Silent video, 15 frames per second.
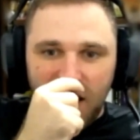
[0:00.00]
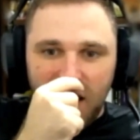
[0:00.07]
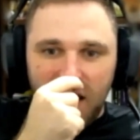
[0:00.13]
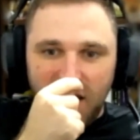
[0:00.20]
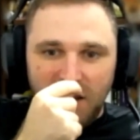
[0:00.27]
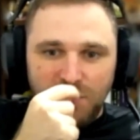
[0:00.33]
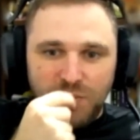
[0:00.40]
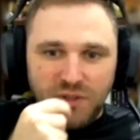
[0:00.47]

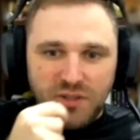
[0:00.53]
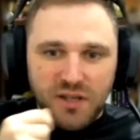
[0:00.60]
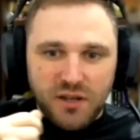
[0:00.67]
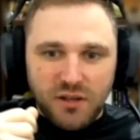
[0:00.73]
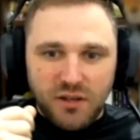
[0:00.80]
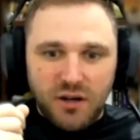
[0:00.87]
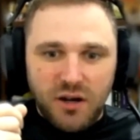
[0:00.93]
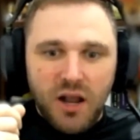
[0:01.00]
In
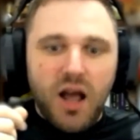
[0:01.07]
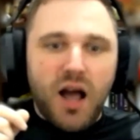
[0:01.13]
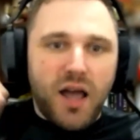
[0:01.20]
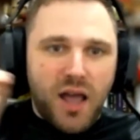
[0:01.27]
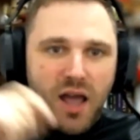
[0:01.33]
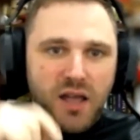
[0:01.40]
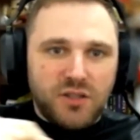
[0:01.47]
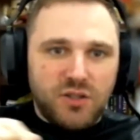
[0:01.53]
particular,
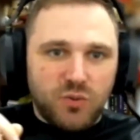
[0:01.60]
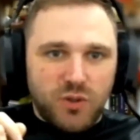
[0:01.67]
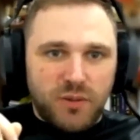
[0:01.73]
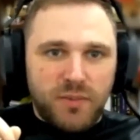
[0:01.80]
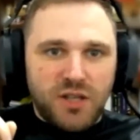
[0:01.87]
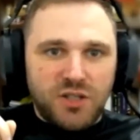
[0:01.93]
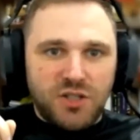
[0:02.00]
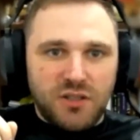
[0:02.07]
I do want to
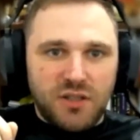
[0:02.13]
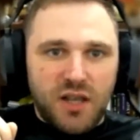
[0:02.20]
mention